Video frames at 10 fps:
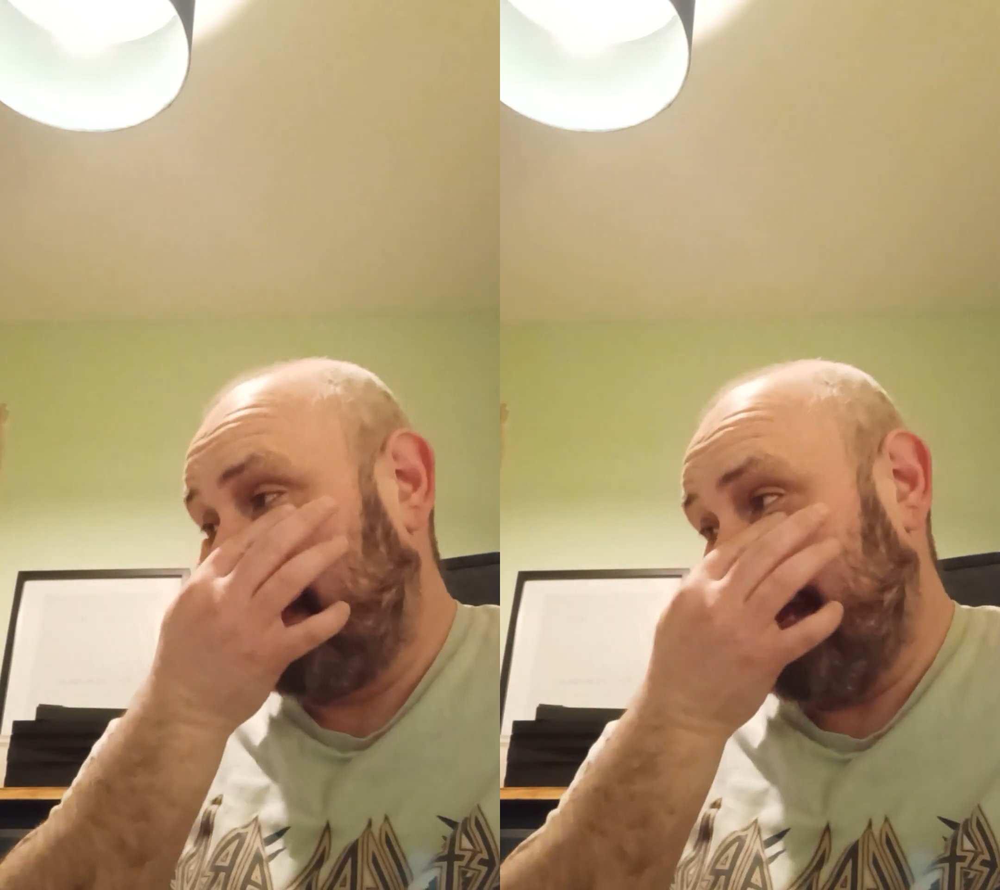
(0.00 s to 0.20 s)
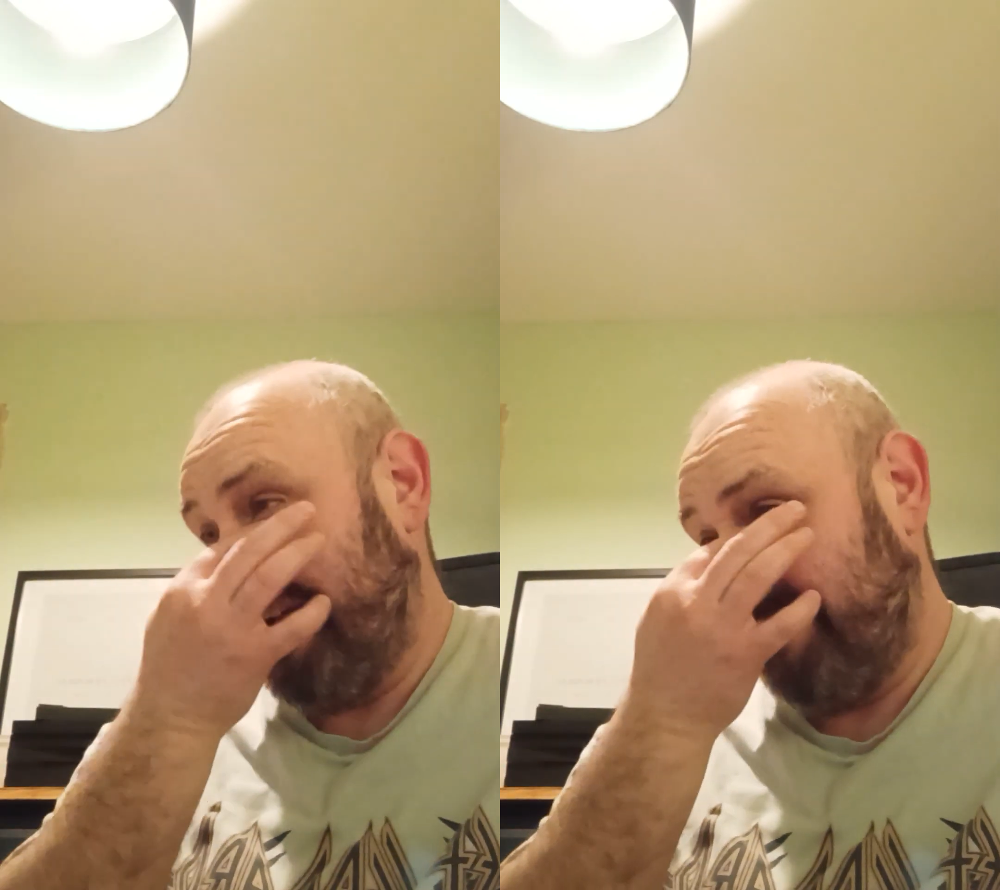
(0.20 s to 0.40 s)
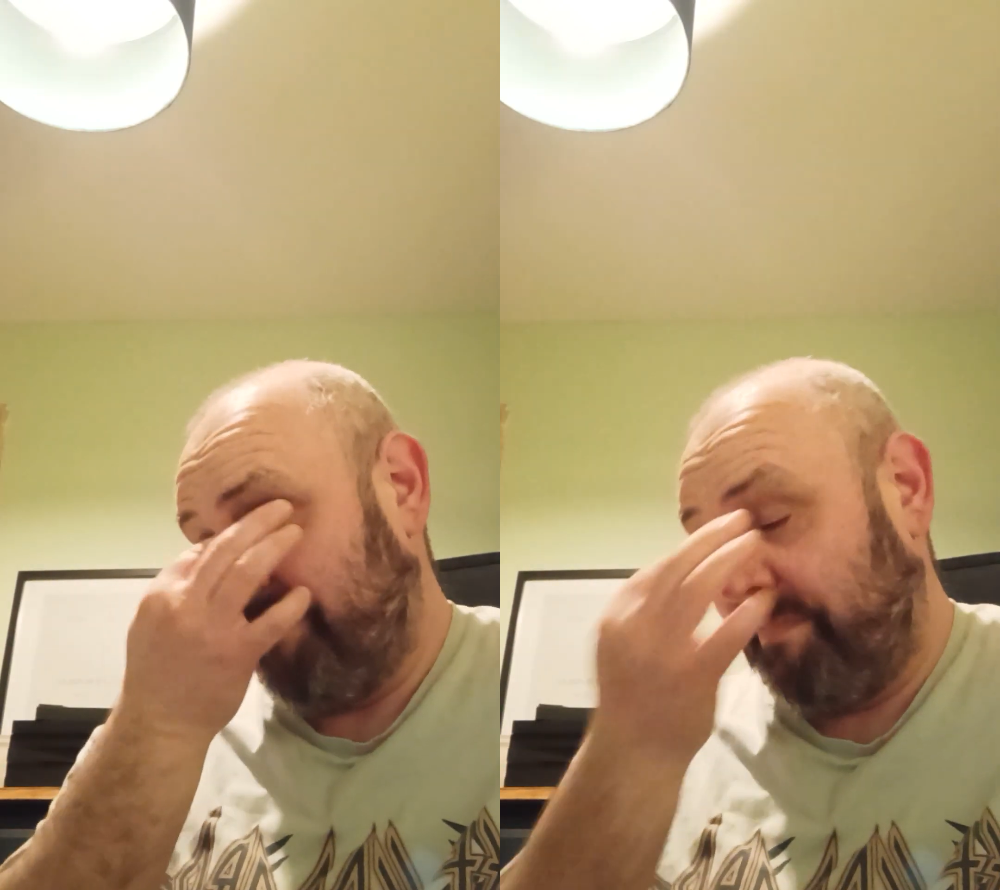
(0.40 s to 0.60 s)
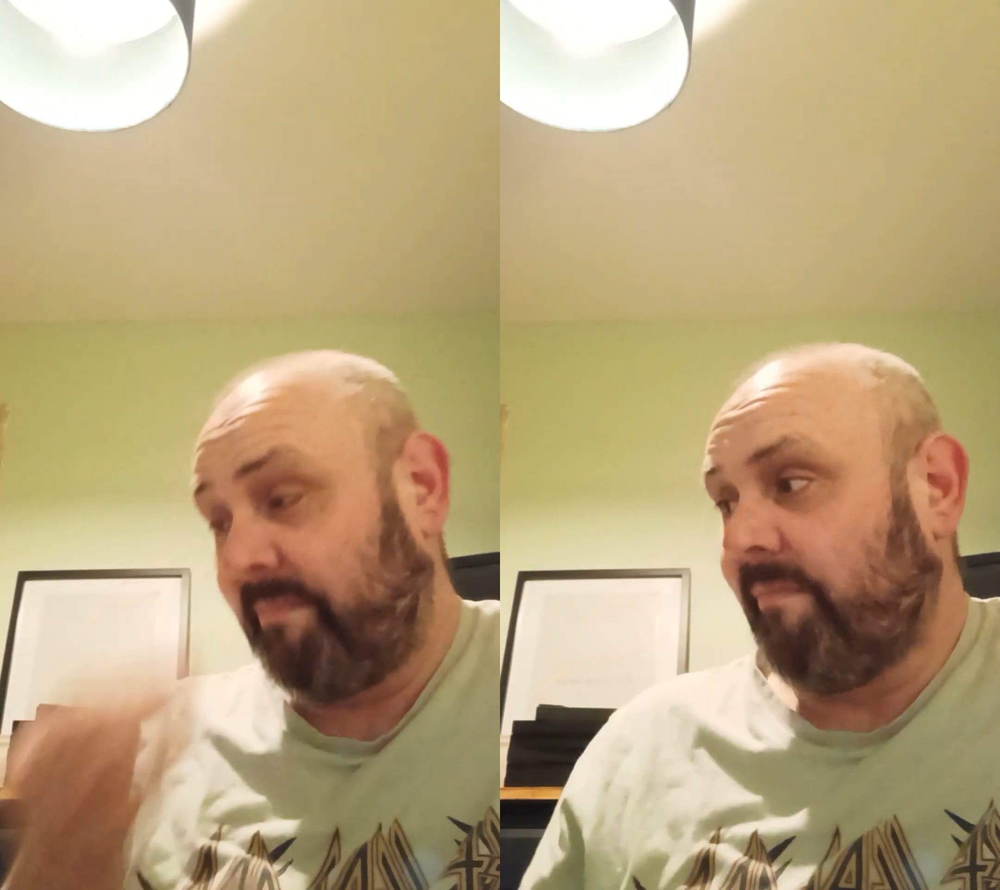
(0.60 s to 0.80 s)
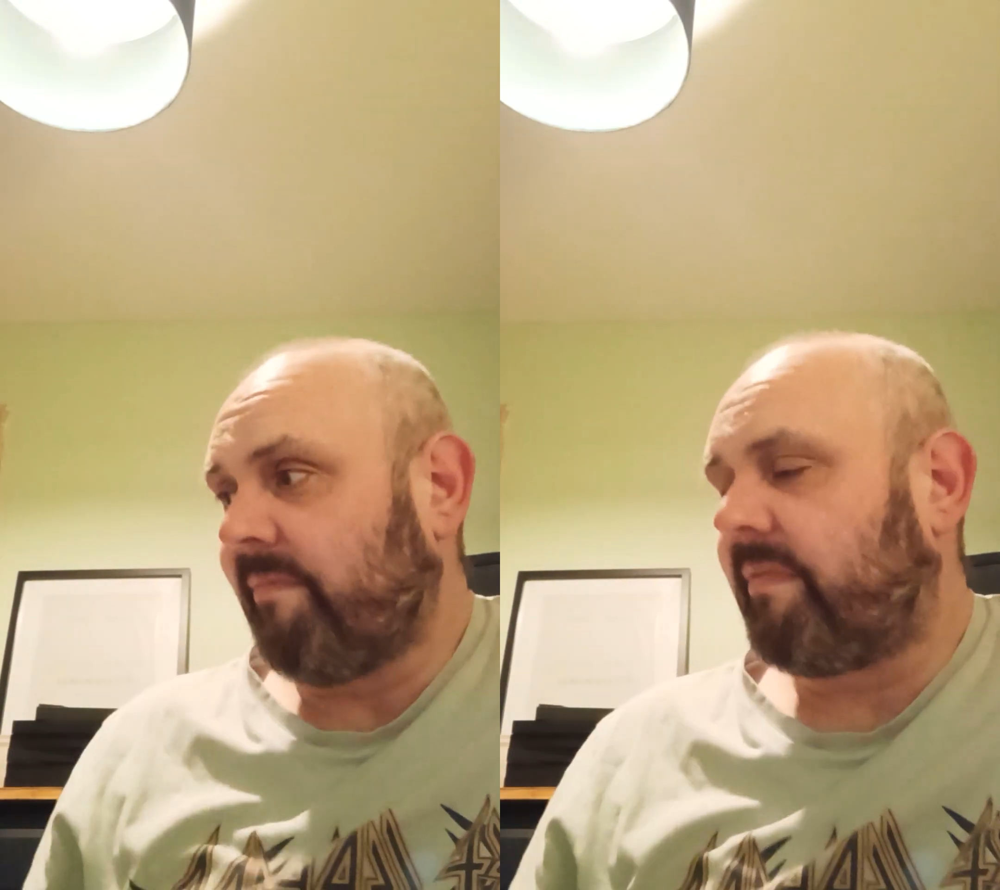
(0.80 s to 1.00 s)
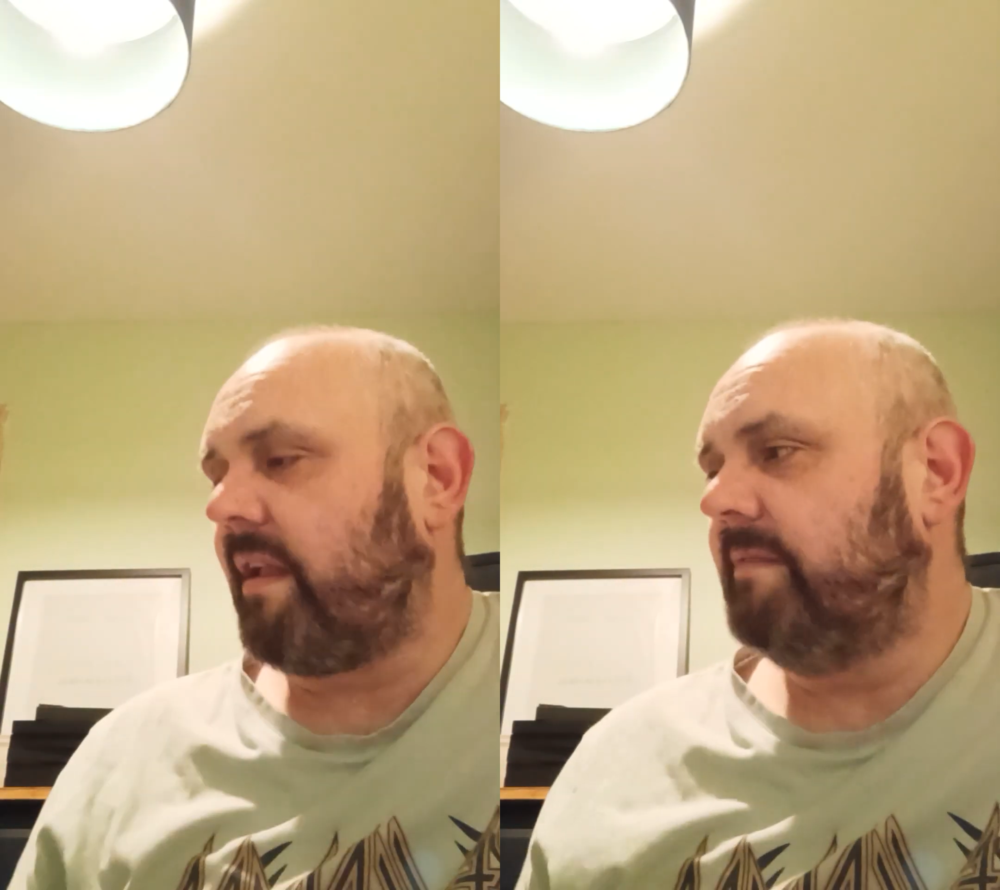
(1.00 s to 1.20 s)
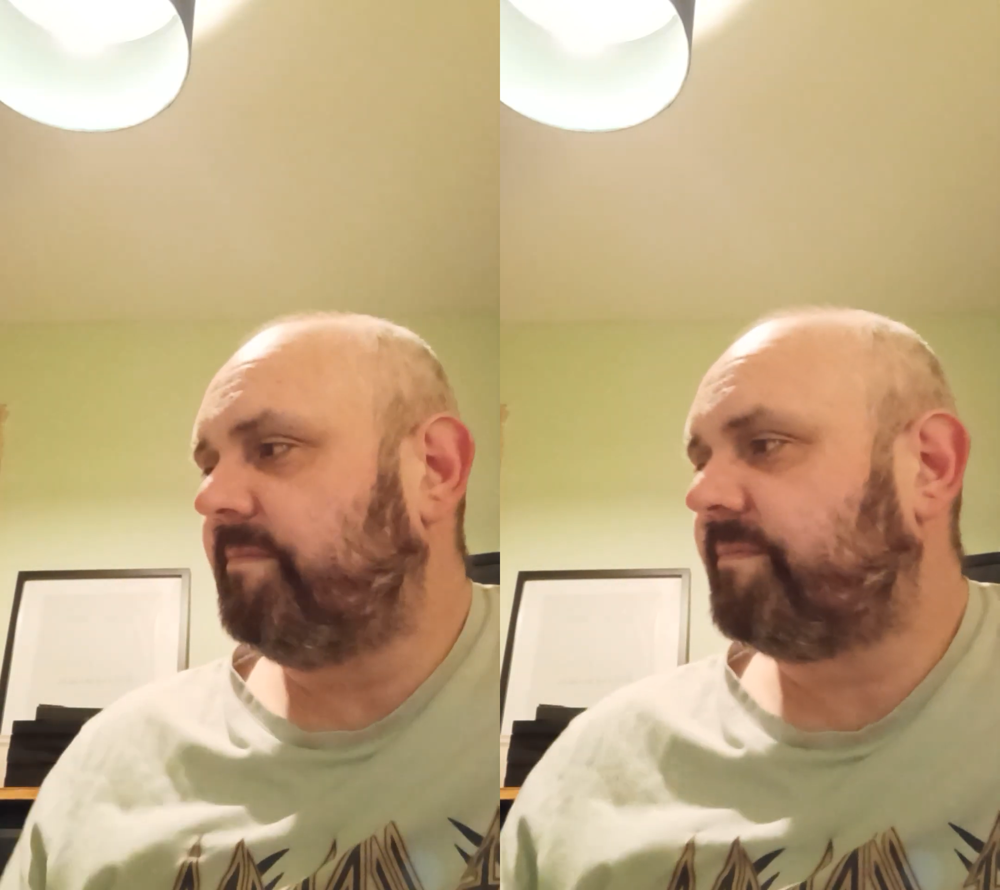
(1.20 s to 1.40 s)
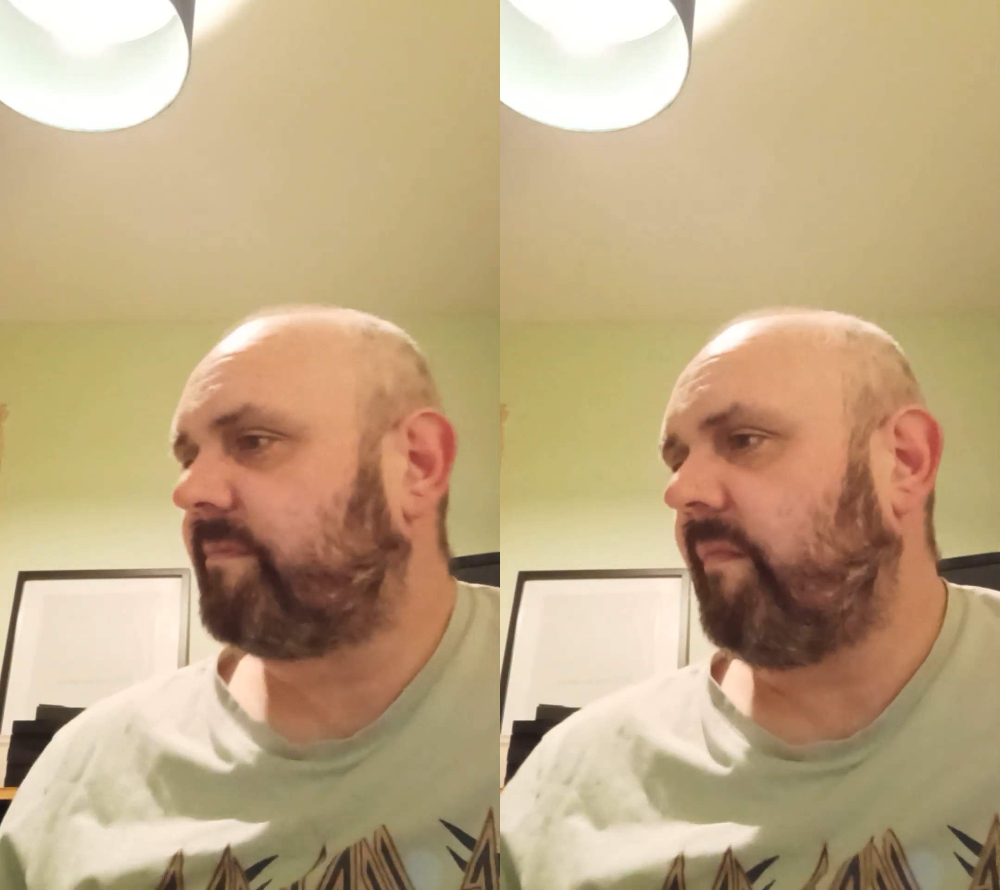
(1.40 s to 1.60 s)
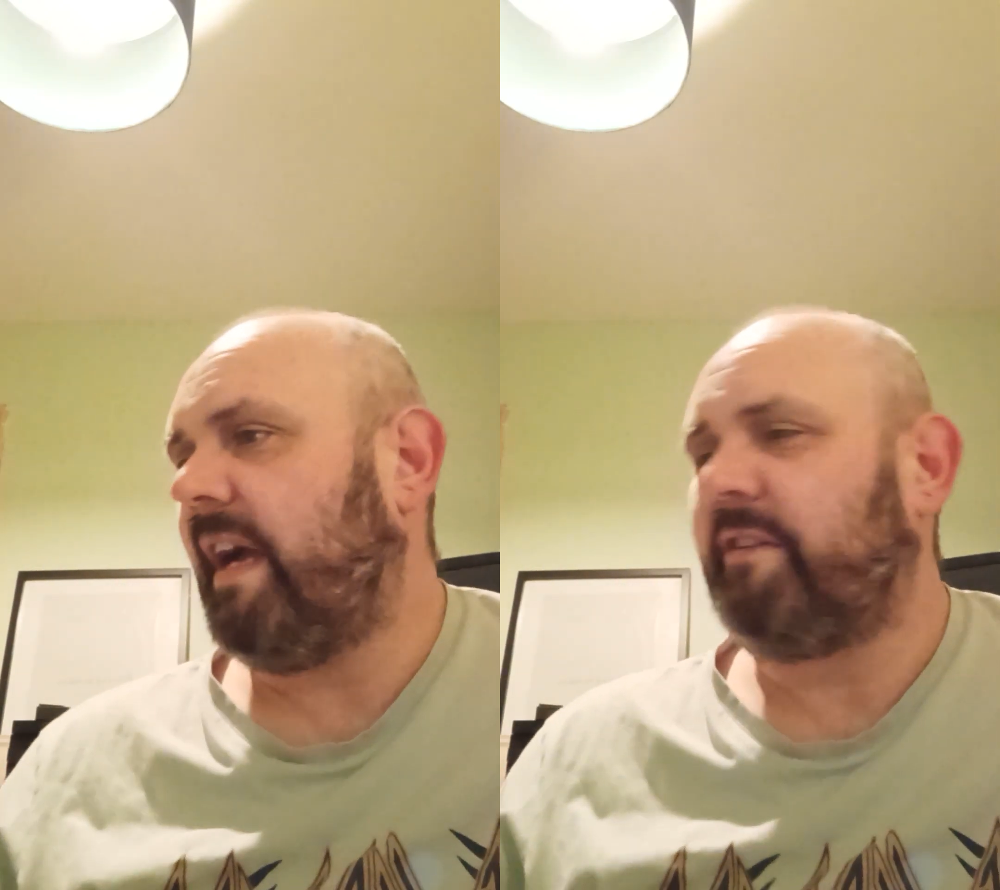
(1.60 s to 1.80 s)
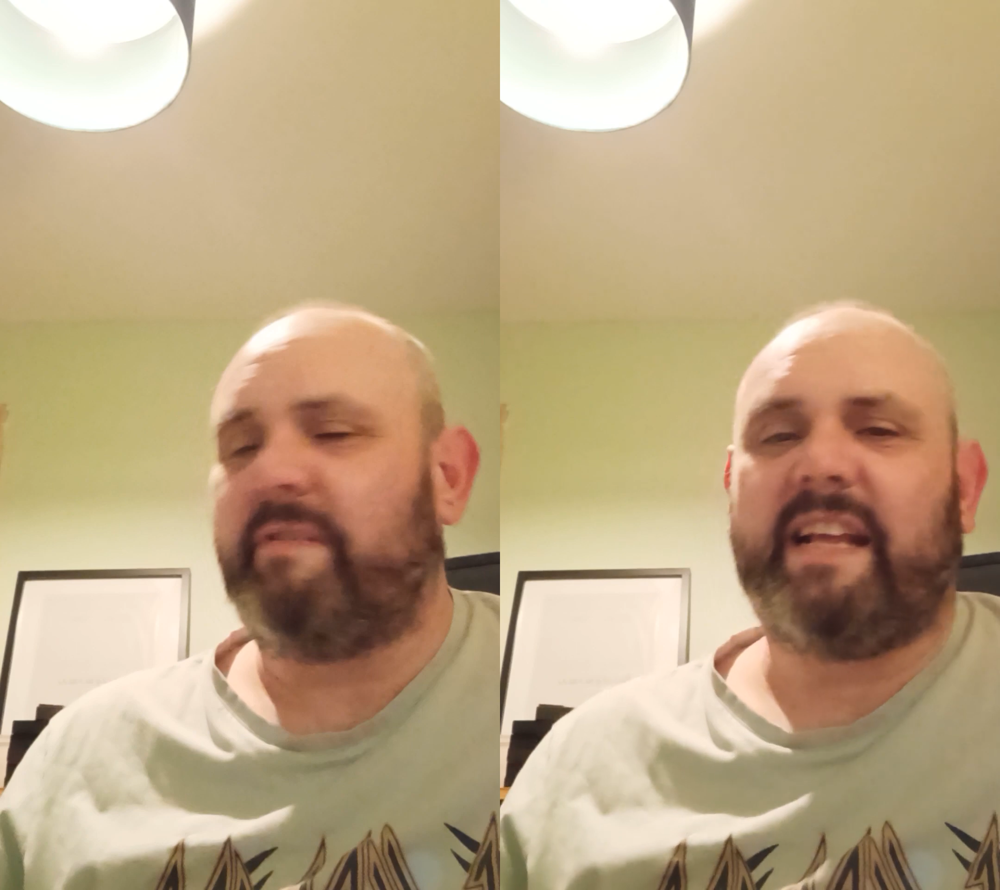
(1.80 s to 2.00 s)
I don't